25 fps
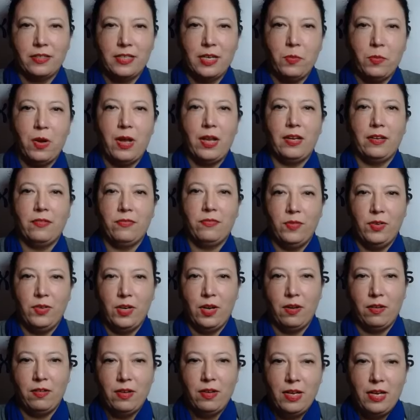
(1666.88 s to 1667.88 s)
to say, well, if
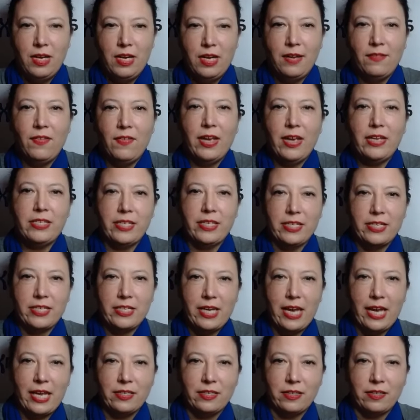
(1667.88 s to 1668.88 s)
Essex
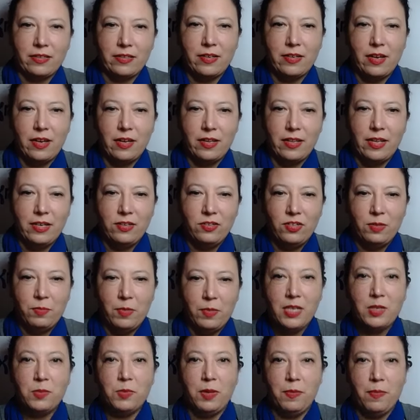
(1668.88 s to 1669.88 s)
cancelled her, then she
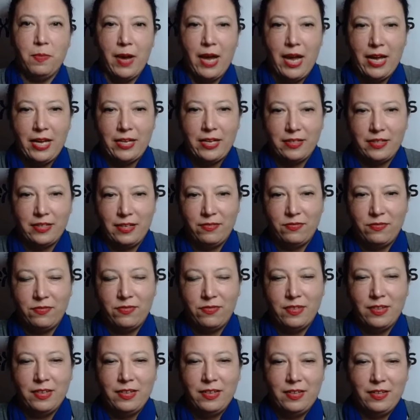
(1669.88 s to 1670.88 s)
must be bad, and
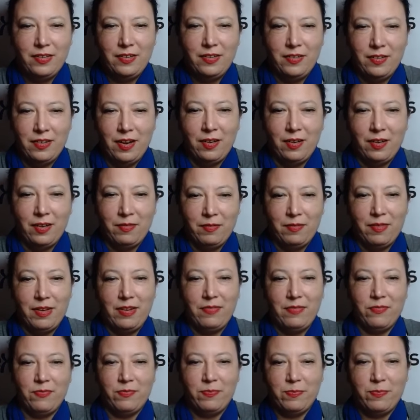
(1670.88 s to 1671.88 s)

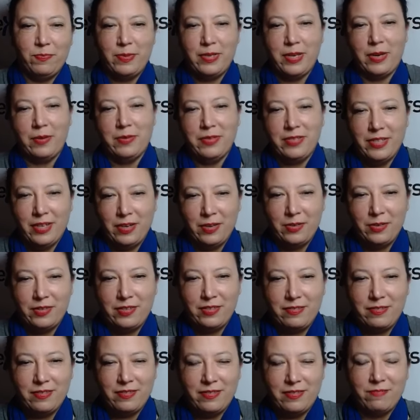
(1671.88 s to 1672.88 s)
if so and
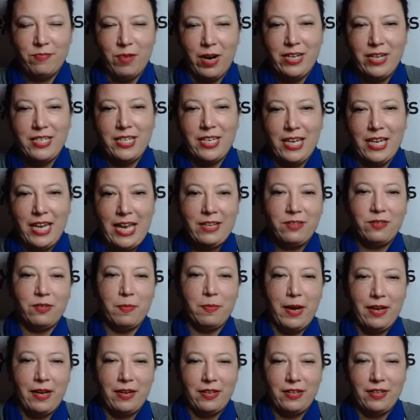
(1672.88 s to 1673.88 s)
so's writing a letter
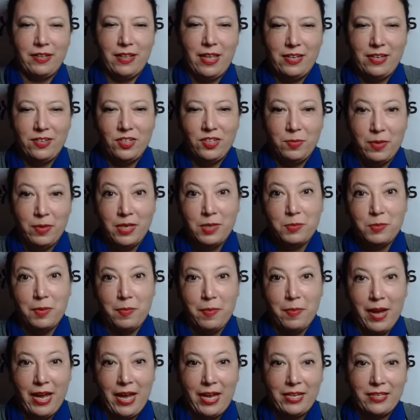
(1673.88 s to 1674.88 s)
about her, then she must
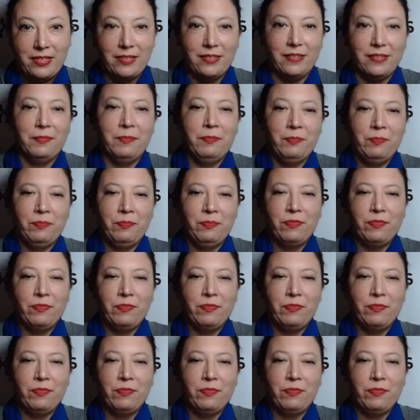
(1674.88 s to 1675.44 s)
be bad. And